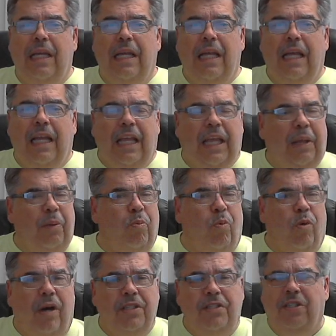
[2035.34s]
He
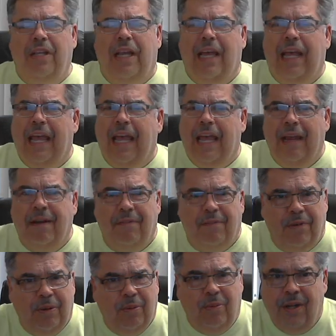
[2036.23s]
wants
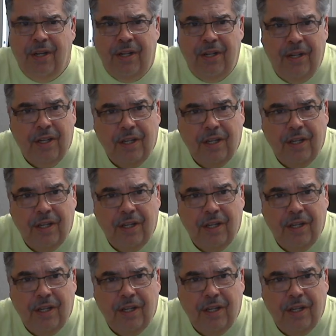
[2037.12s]
everyone